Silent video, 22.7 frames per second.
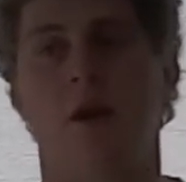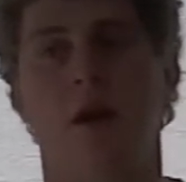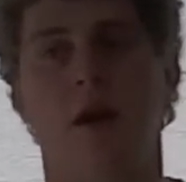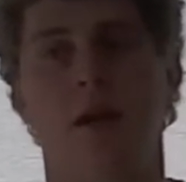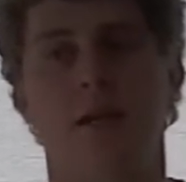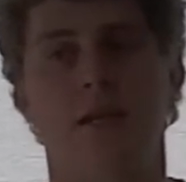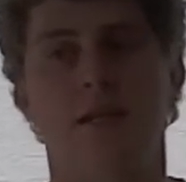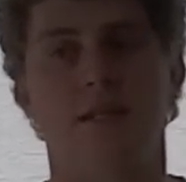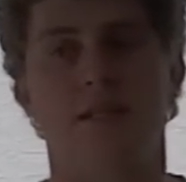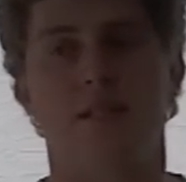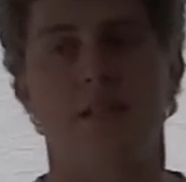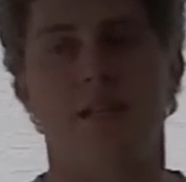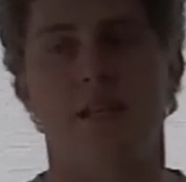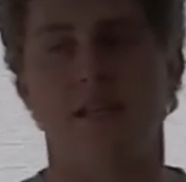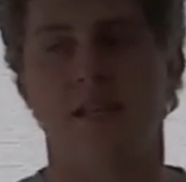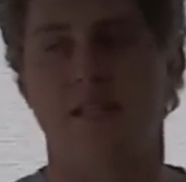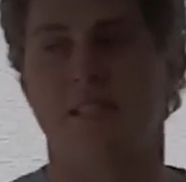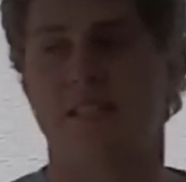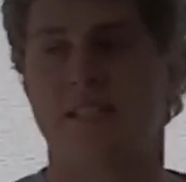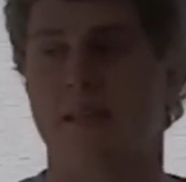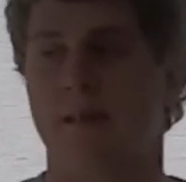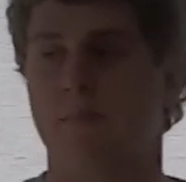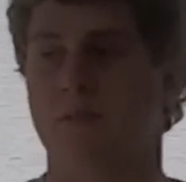iDisk
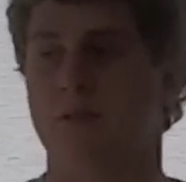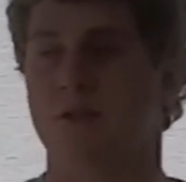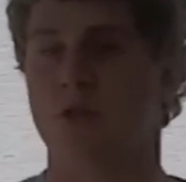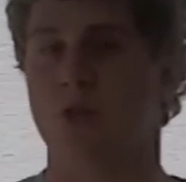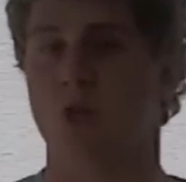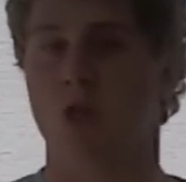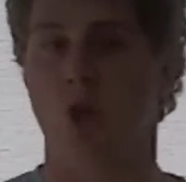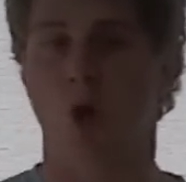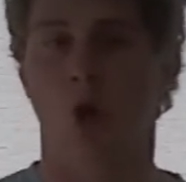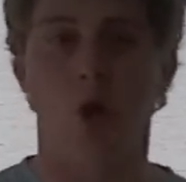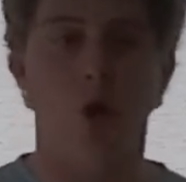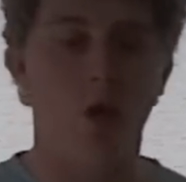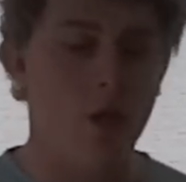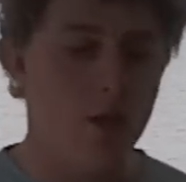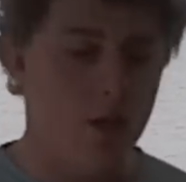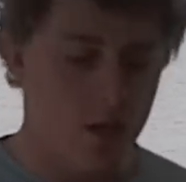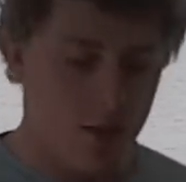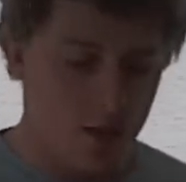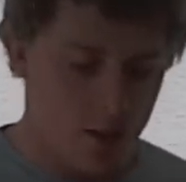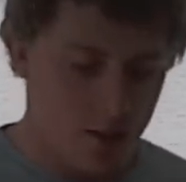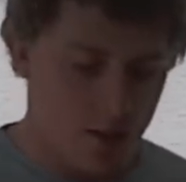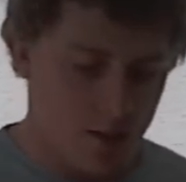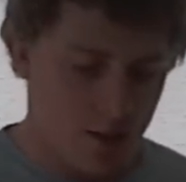except
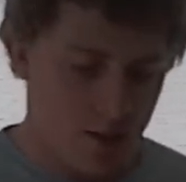not.